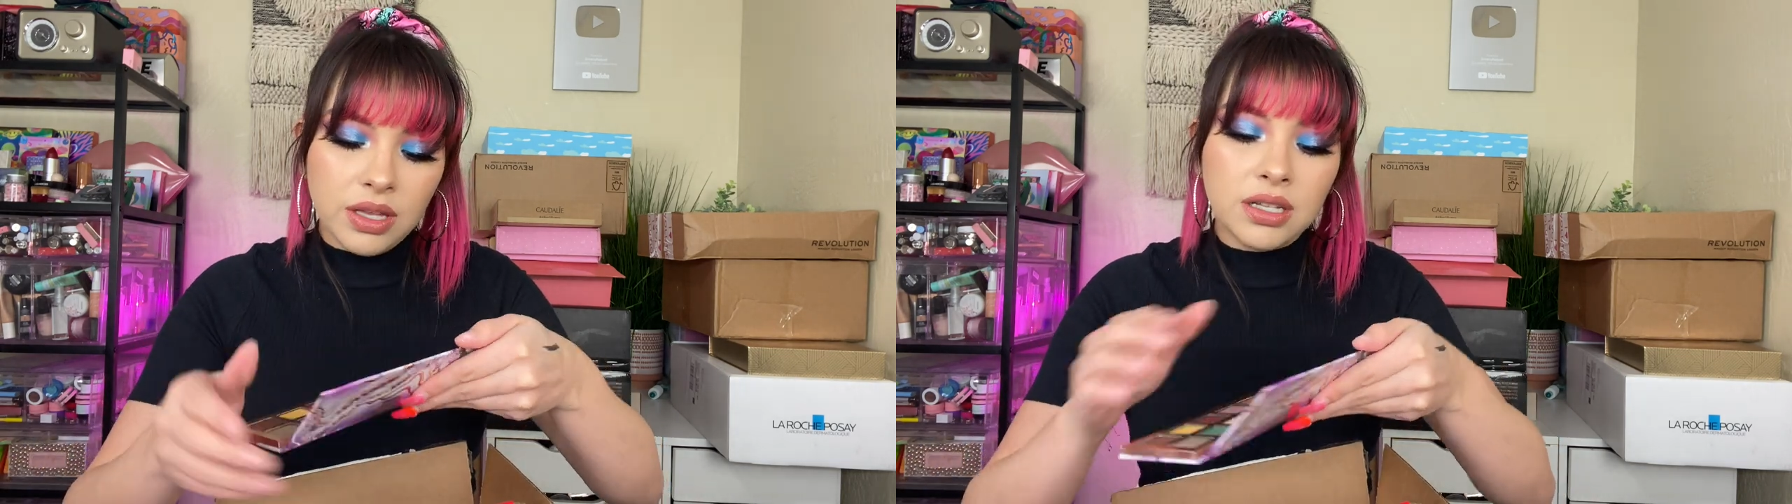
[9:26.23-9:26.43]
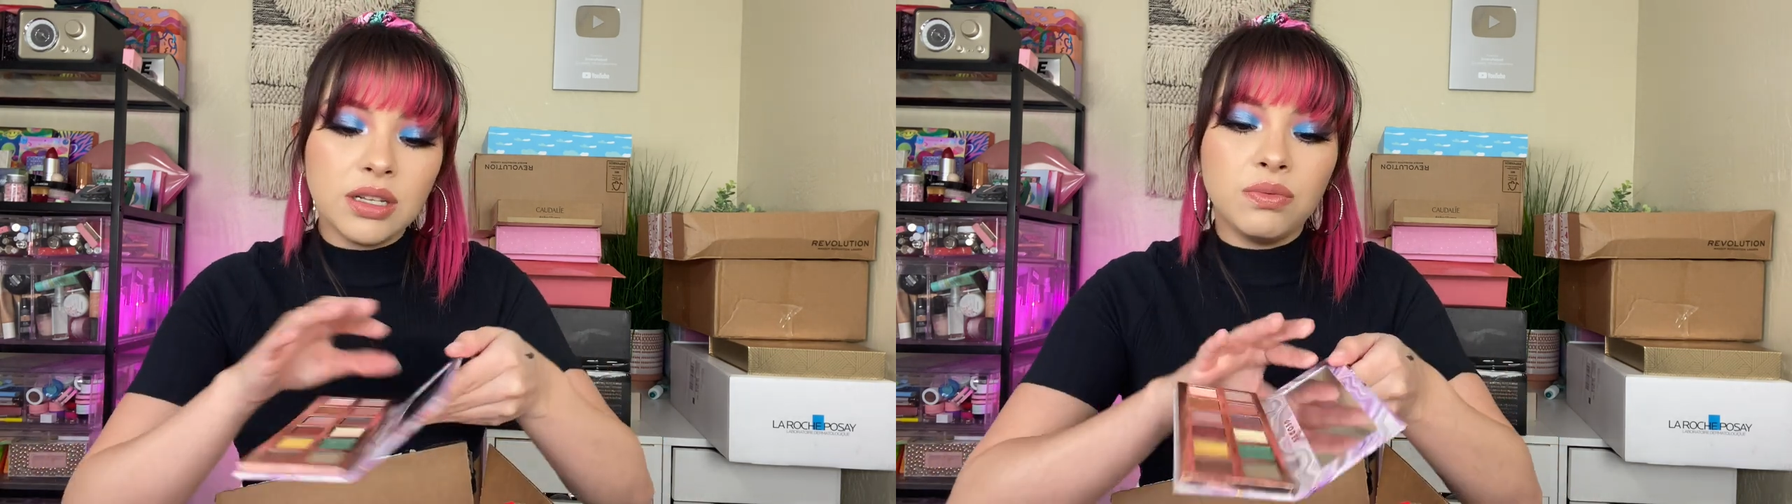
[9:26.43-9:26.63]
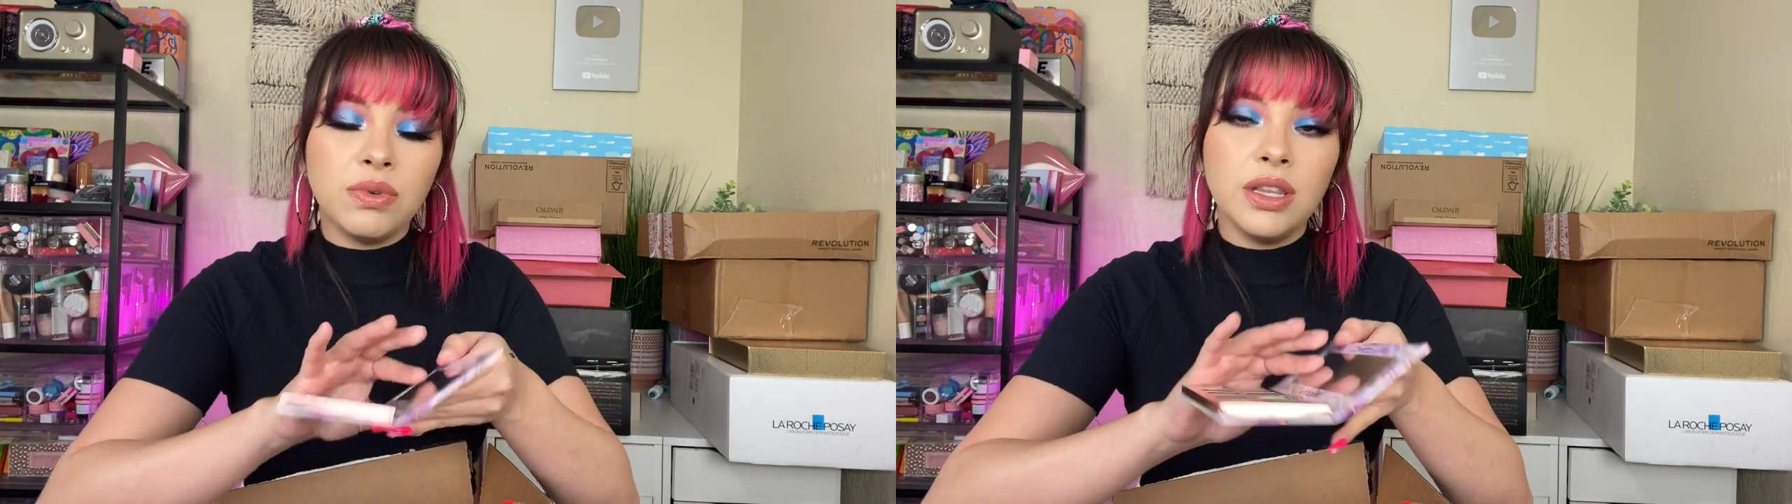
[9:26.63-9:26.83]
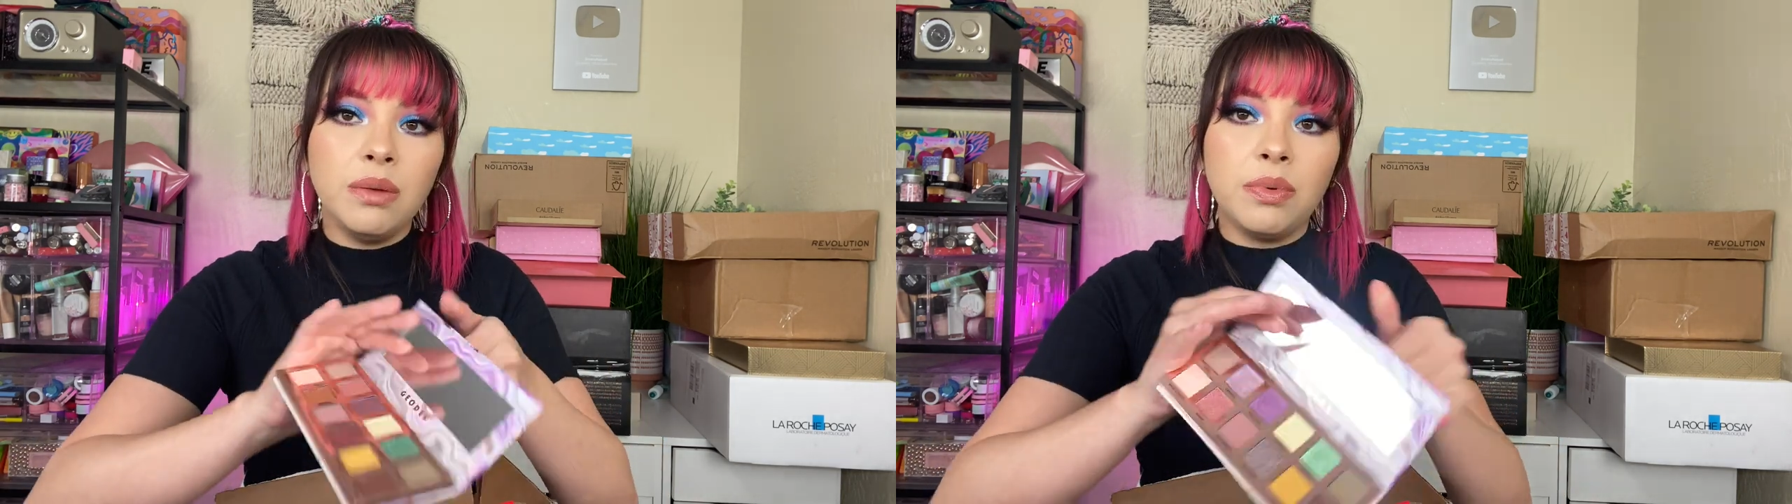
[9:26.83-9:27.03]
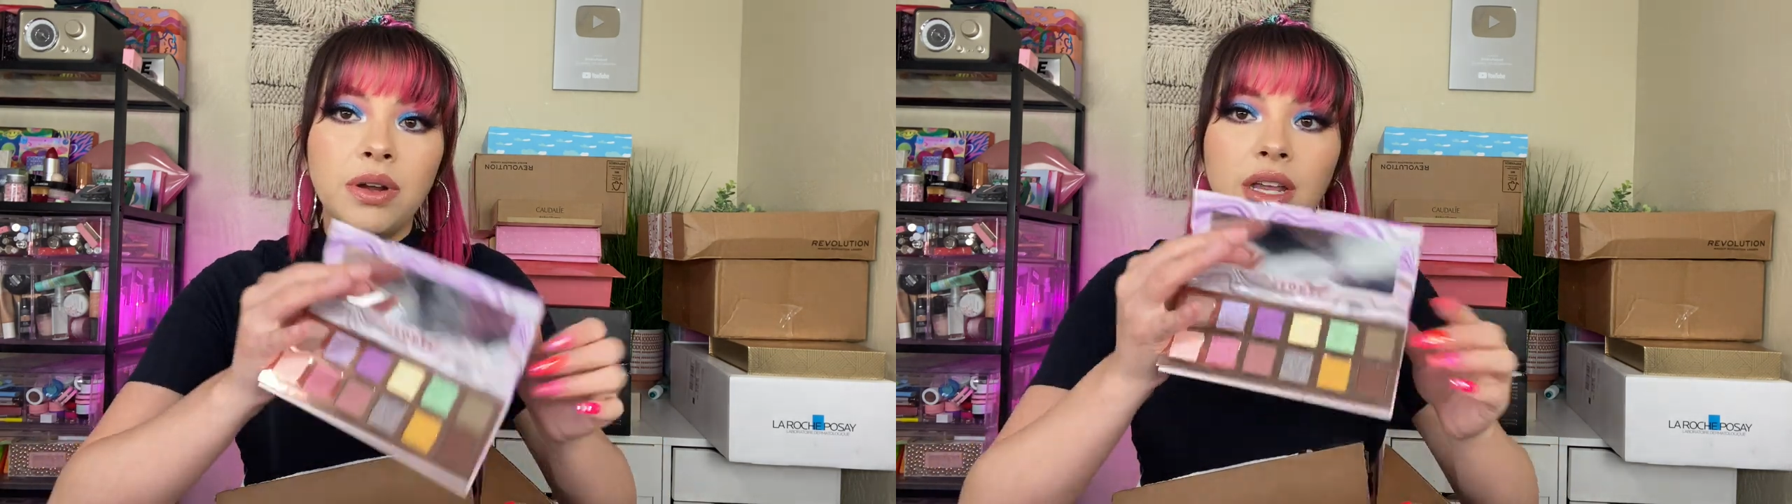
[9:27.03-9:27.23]
this is really
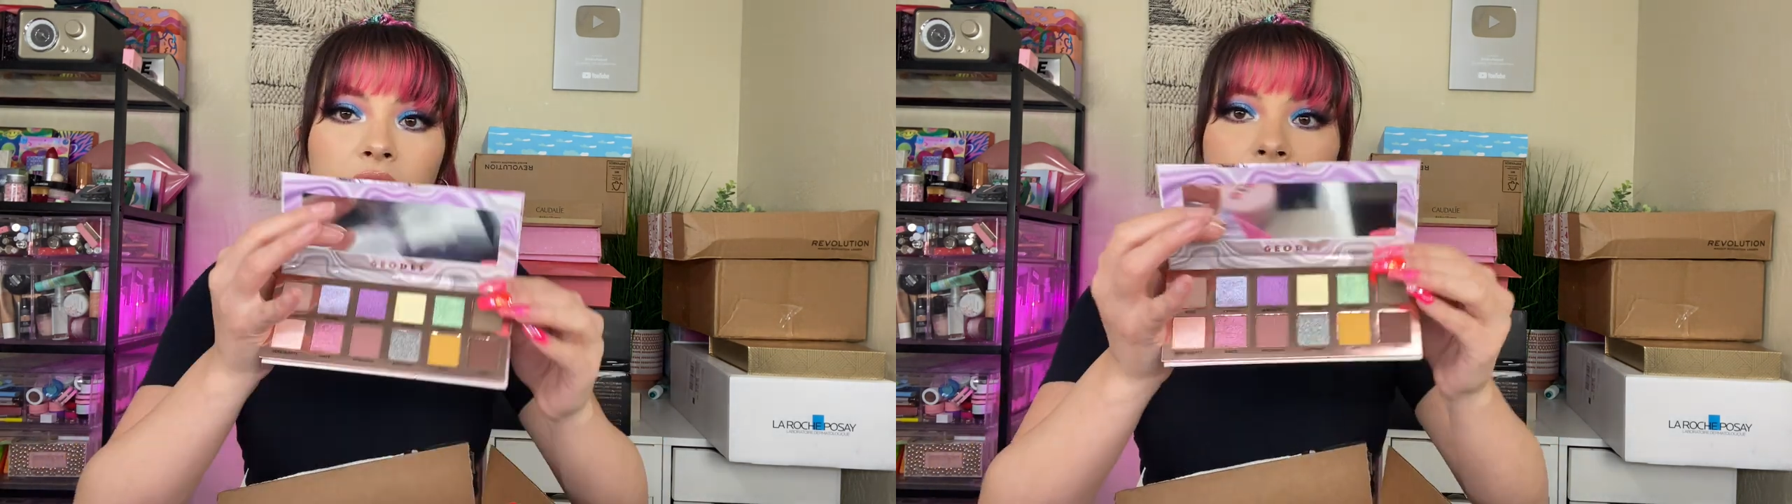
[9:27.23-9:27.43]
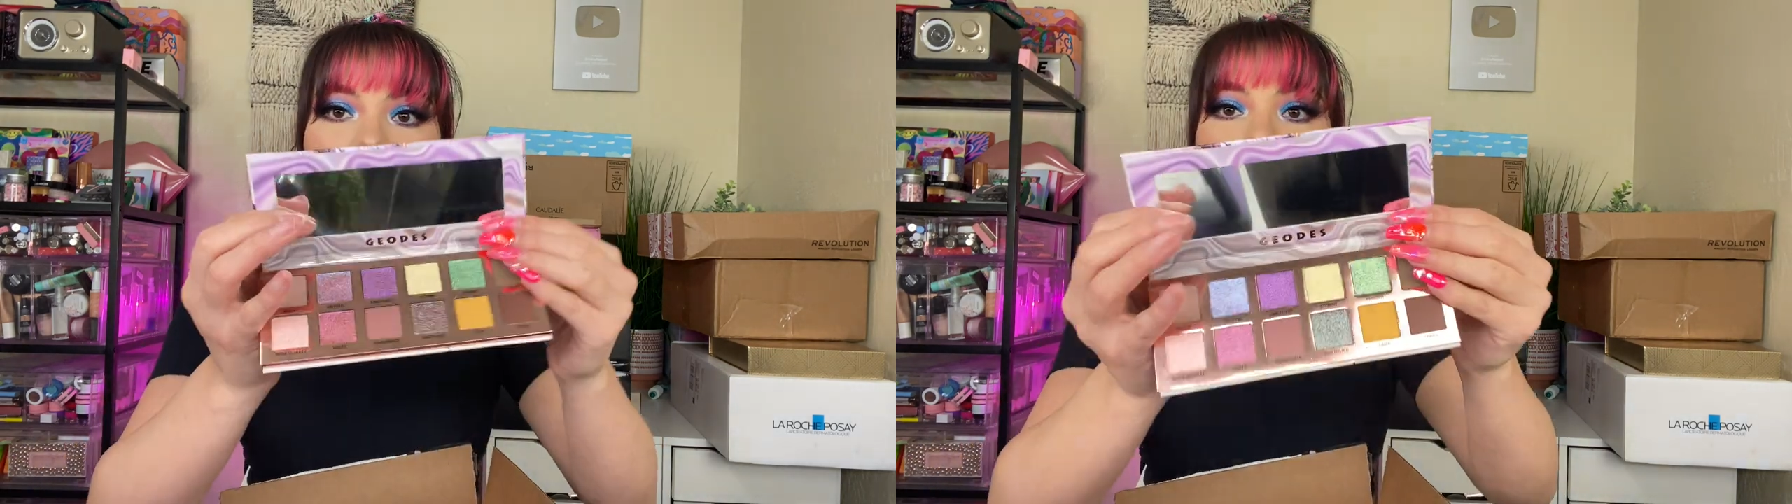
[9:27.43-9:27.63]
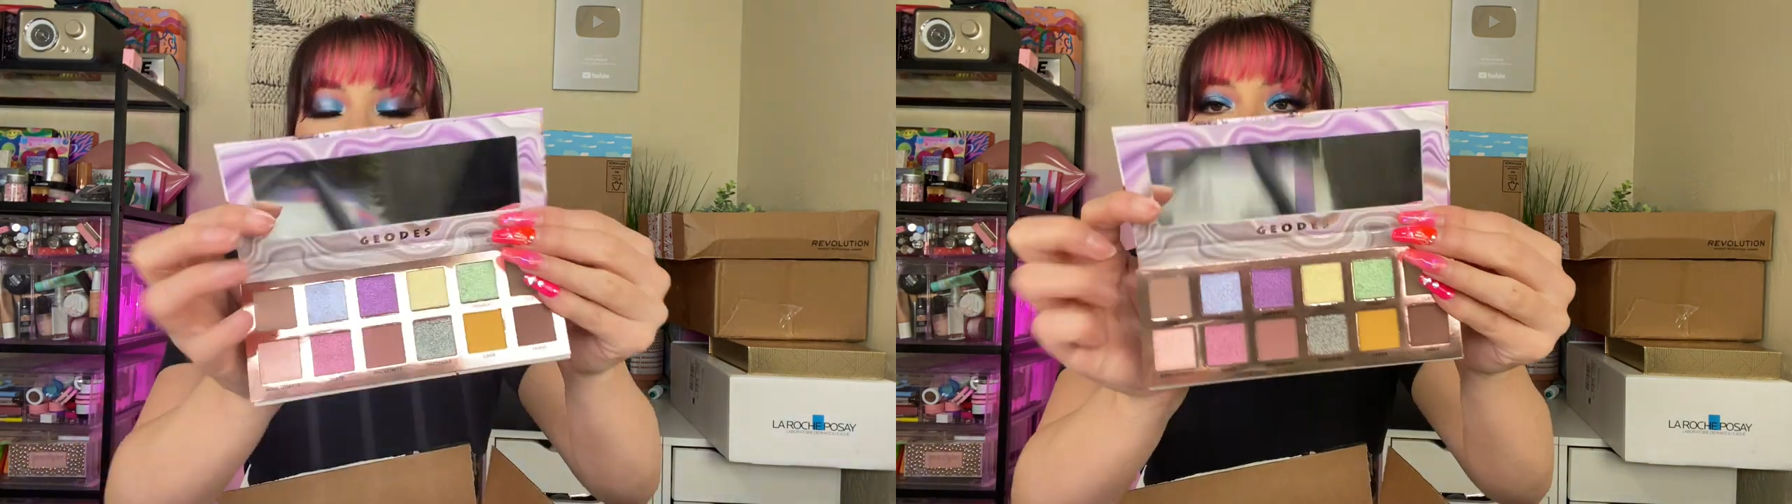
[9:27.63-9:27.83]
pretty.